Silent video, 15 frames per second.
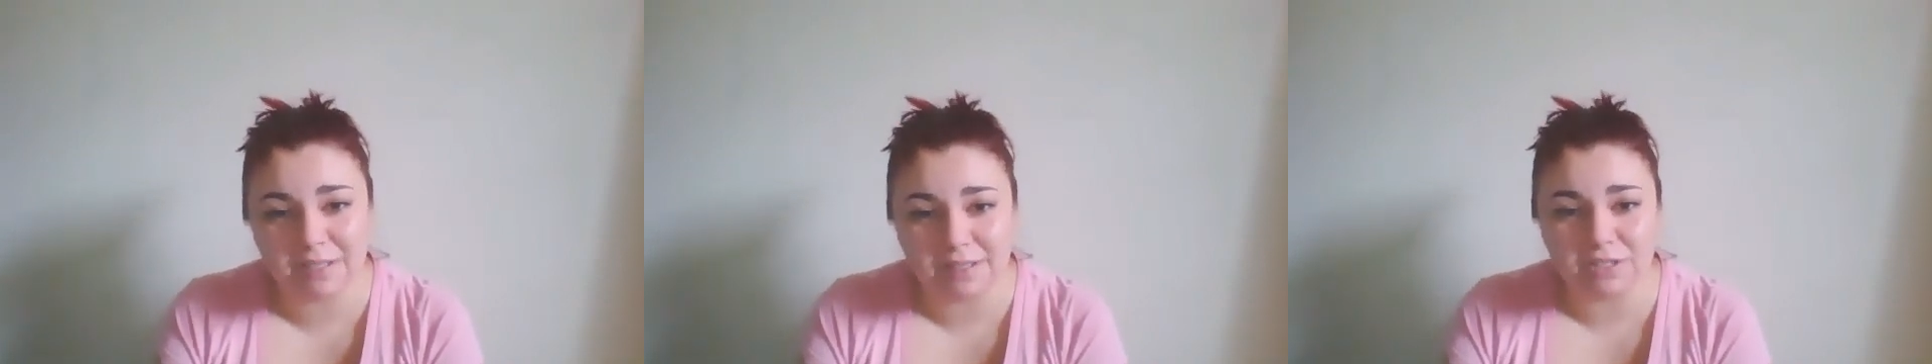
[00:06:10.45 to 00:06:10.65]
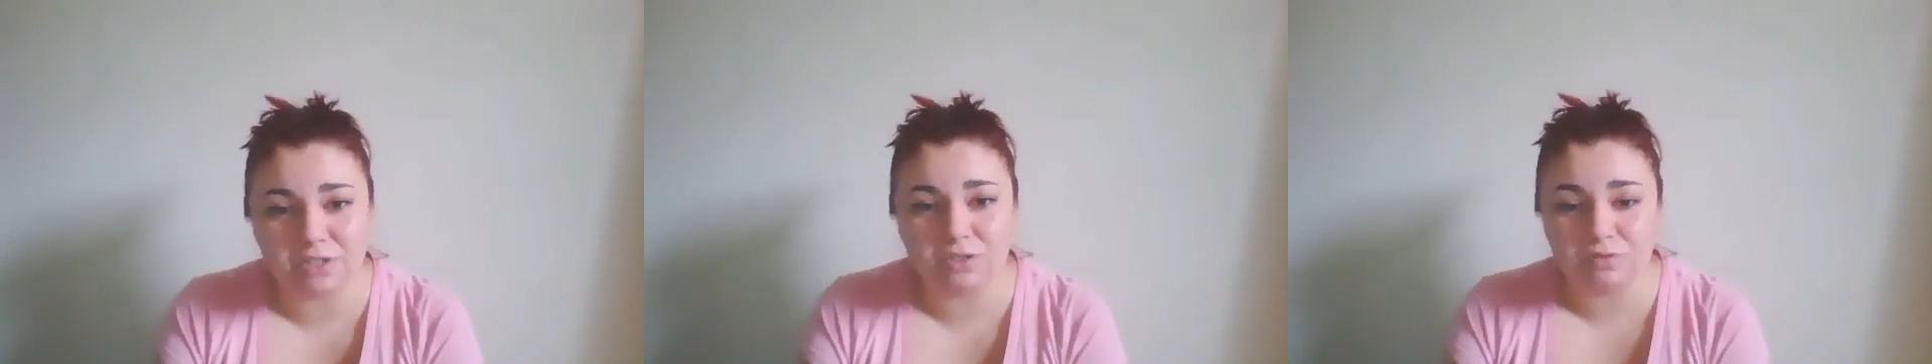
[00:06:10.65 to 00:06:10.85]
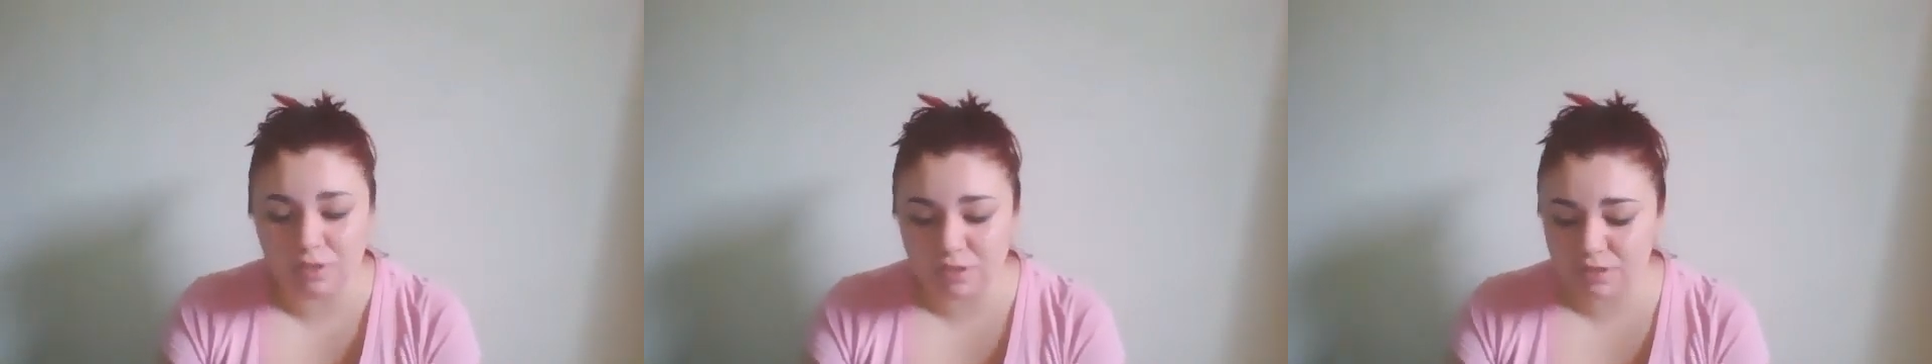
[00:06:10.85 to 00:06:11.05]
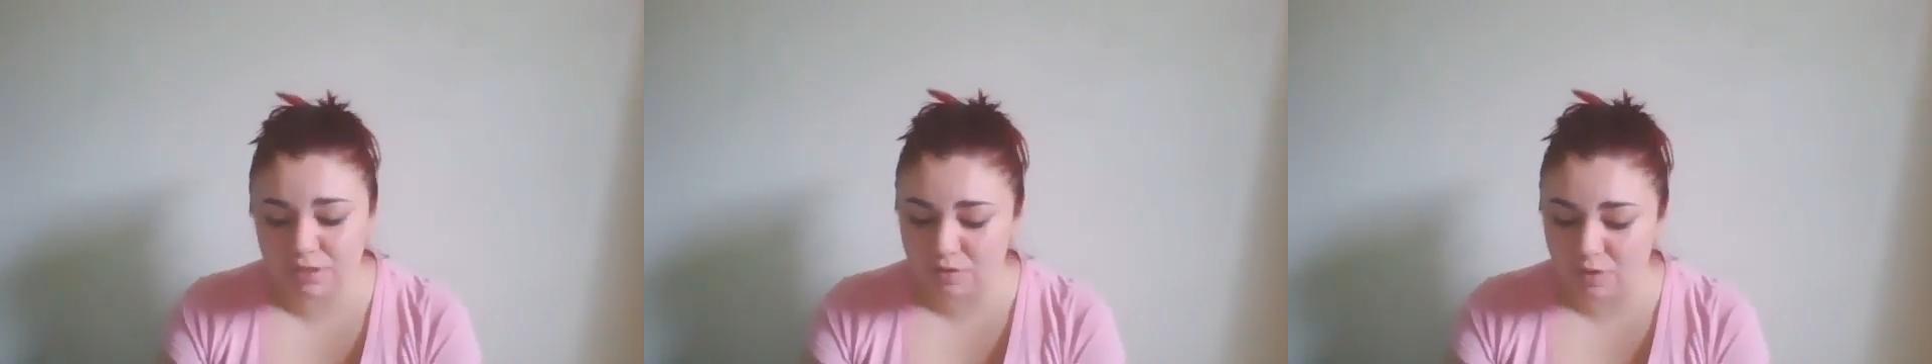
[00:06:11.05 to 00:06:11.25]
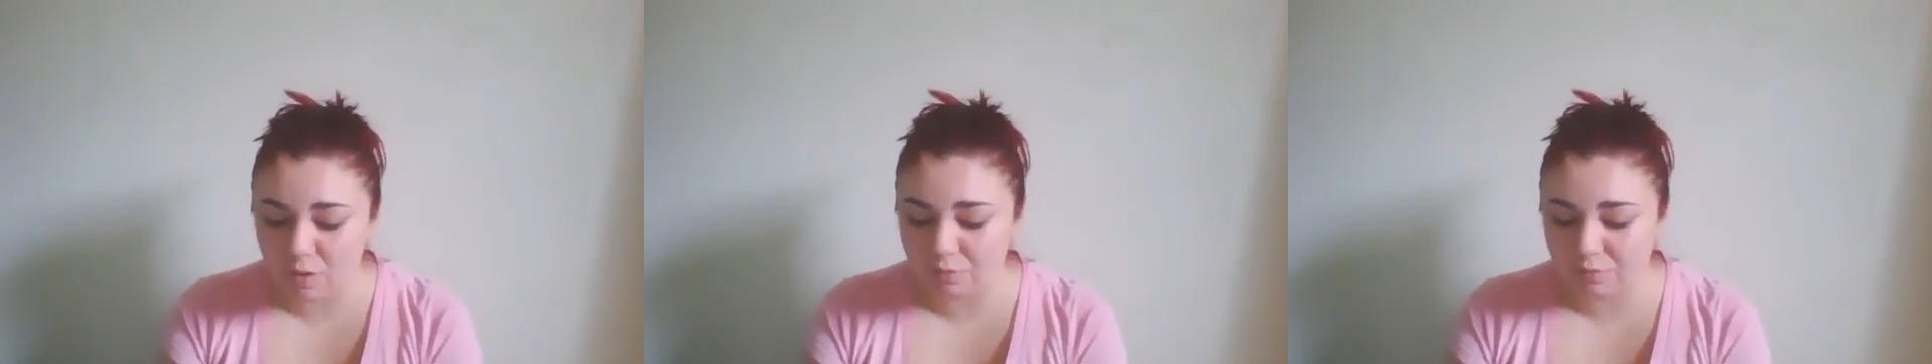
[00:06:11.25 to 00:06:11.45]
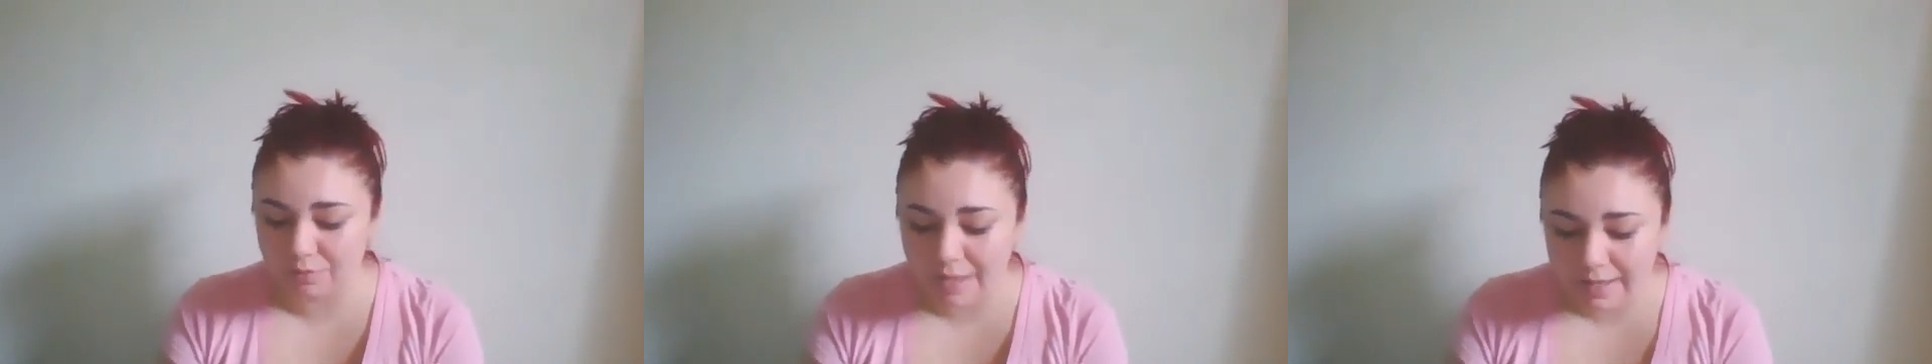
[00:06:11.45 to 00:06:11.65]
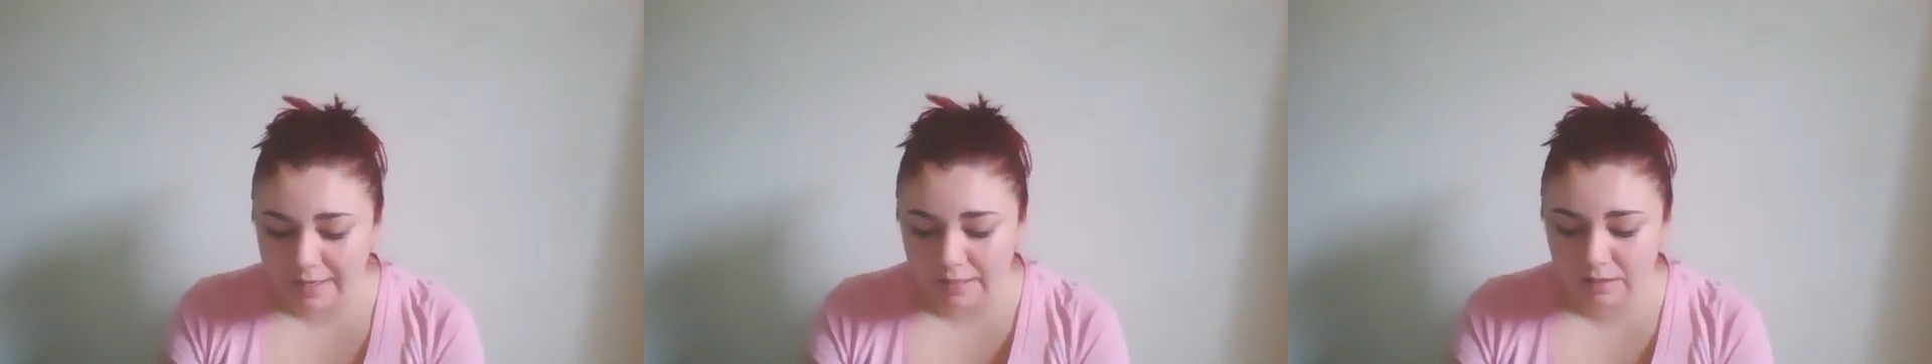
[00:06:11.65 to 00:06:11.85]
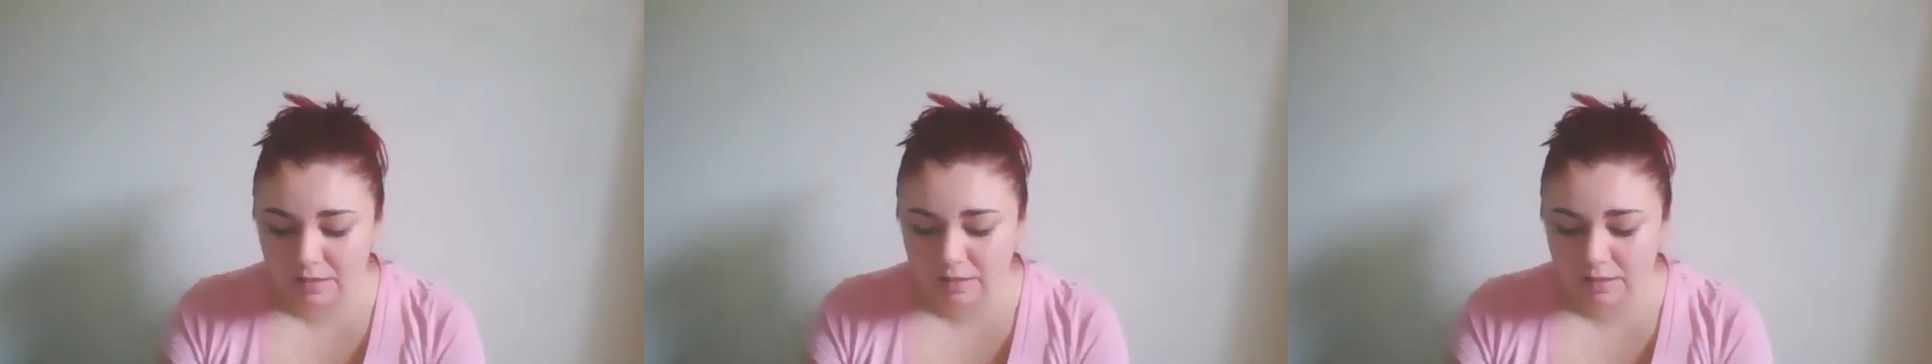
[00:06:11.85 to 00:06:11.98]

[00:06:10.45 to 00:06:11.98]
that you just don't like.